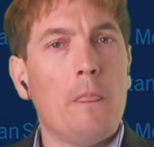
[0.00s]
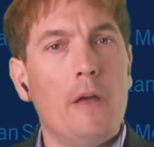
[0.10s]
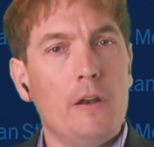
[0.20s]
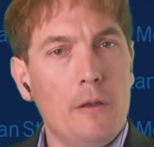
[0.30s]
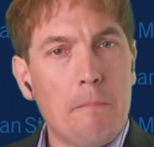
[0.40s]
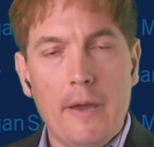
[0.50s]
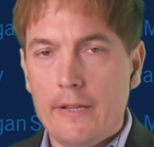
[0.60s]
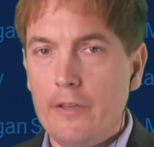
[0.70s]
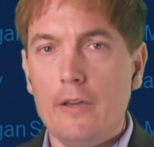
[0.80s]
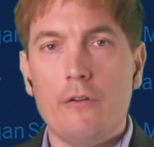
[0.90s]
and
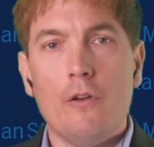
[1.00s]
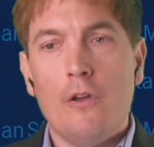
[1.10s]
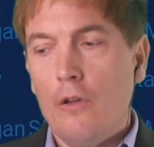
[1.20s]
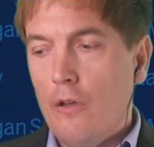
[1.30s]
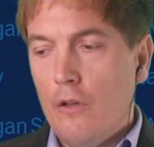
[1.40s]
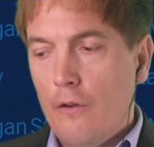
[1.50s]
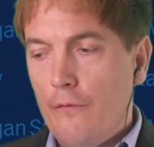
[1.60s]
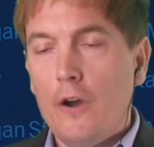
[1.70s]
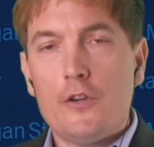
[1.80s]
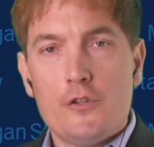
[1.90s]
impacting
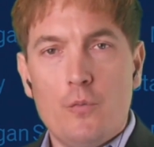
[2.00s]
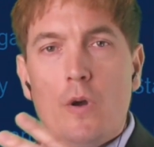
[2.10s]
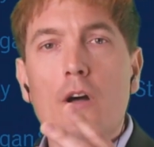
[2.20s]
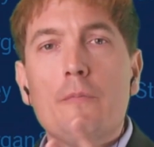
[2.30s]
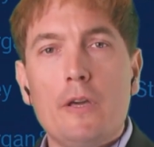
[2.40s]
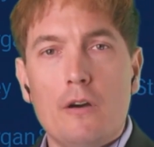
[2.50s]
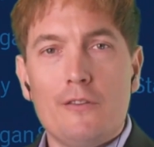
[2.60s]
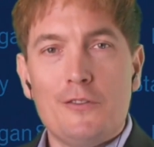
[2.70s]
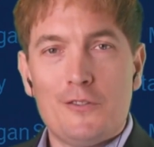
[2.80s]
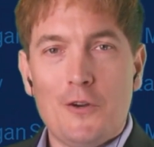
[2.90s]
functions well beyond
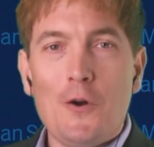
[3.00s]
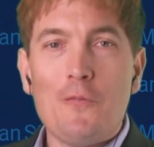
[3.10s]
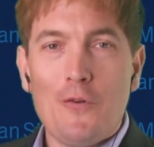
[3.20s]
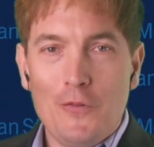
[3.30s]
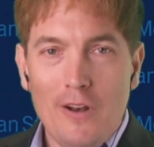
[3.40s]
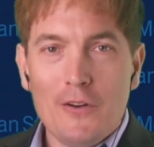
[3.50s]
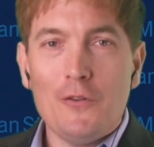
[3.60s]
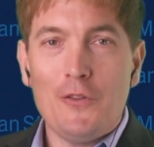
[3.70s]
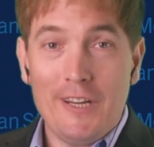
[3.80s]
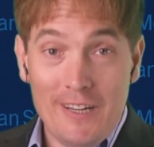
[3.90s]
the scope of the little
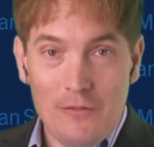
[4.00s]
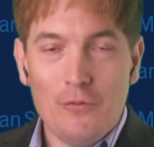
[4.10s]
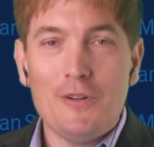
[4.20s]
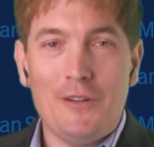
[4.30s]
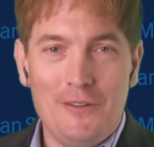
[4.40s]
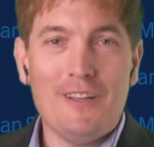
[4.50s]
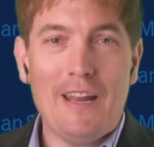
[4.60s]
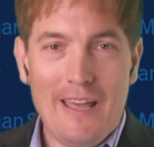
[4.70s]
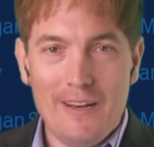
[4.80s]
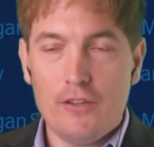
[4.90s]
thing that
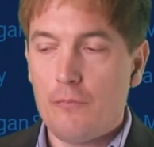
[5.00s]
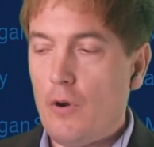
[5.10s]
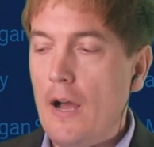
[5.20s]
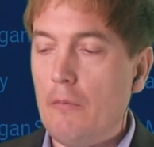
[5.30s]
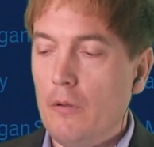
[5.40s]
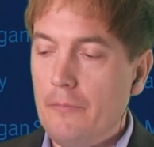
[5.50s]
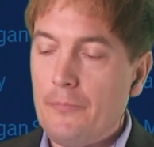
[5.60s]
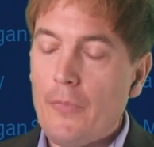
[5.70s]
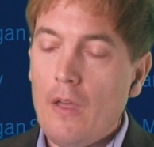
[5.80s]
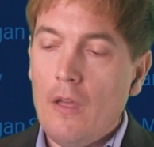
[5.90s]
had its problem.
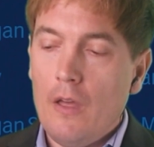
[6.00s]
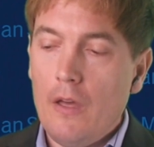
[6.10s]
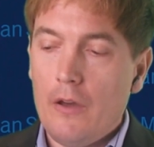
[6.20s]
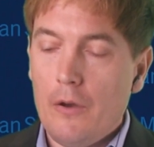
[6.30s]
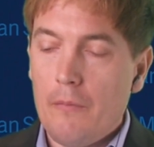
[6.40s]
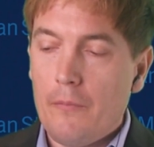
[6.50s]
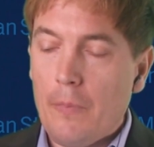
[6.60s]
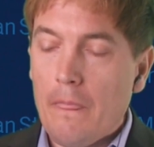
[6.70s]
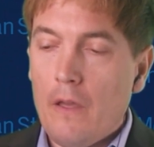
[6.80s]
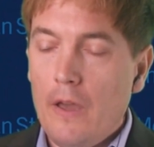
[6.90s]
And
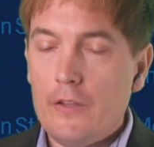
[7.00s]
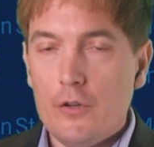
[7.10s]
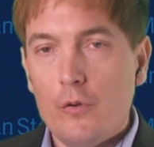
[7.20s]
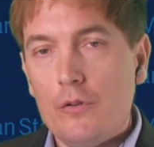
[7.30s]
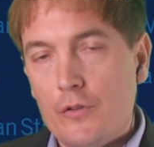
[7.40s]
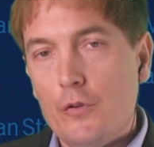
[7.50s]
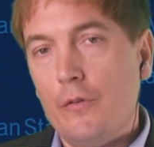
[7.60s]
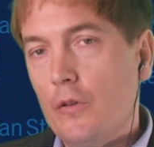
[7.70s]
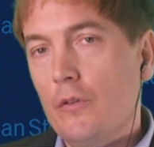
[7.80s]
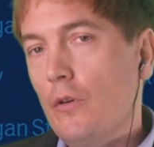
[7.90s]
so
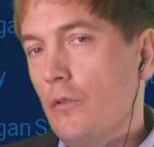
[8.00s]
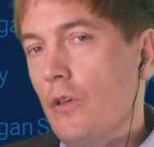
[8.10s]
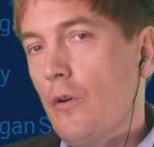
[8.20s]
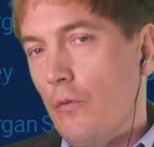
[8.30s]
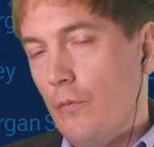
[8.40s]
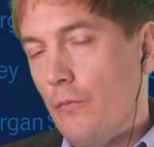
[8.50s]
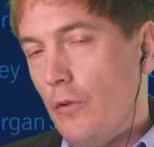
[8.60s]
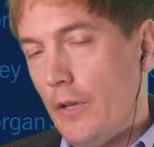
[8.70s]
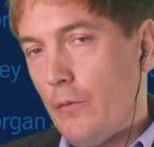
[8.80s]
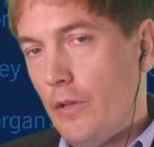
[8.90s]

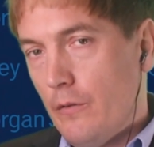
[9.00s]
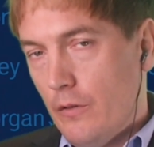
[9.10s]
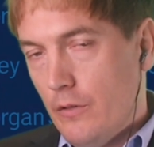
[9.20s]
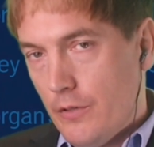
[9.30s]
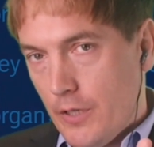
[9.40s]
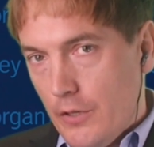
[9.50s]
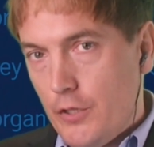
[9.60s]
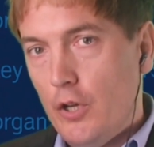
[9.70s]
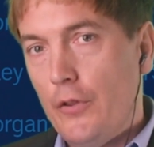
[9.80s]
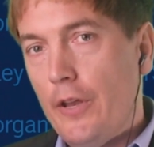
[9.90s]
like we discussed
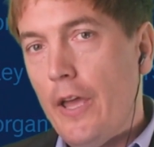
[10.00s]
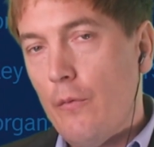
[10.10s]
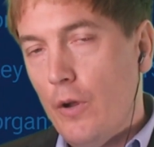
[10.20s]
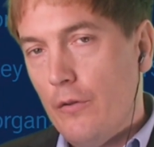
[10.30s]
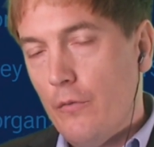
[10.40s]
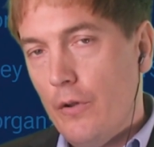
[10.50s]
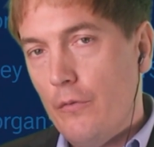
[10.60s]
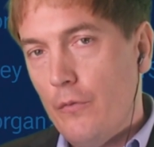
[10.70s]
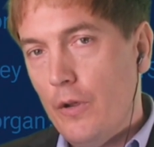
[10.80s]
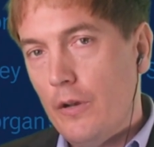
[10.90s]
the other day,
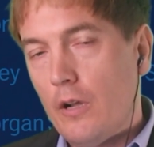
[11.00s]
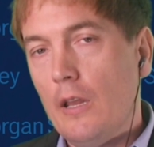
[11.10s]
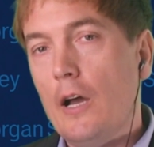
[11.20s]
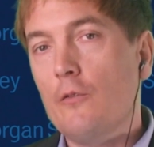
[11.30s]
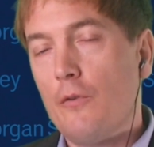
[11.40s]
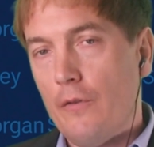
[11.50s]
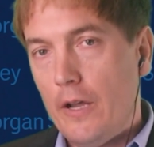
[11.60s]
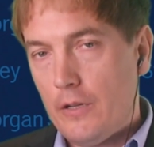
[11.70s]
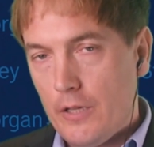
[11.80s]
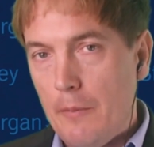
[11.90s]
when cloud
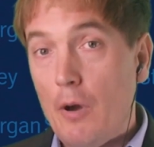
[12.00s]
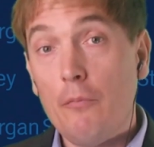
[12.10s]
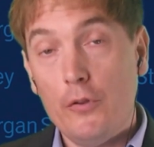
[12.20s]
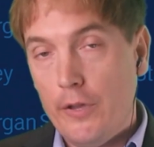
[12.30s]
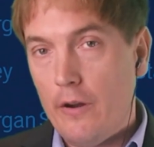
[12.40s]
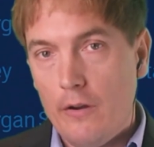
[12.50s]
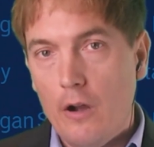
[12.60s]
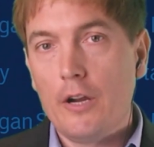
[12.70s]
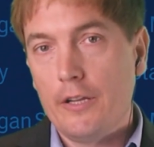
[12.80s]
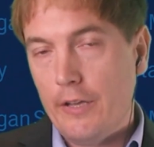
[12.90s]
providers came up with their
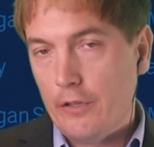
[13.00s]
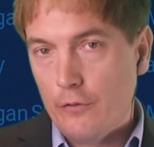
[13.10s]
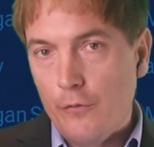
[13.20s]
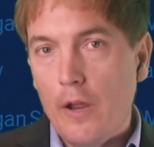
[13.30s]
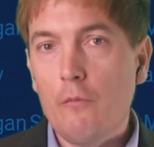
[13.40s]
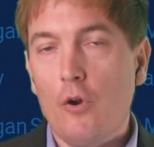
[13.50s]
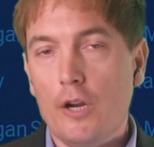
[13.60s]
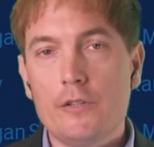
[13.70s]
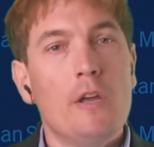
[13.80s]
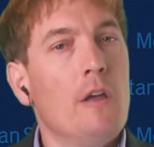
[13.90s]
architecture
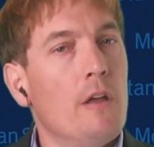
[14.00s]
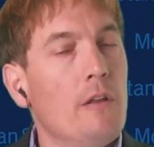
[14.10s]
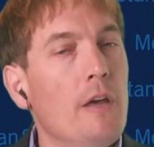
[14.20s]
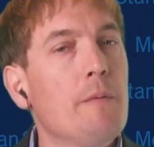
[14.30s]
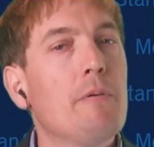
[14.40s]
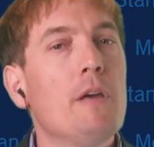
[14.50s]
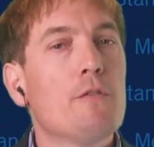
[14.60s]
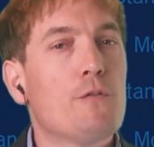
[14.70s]
frameworks, it was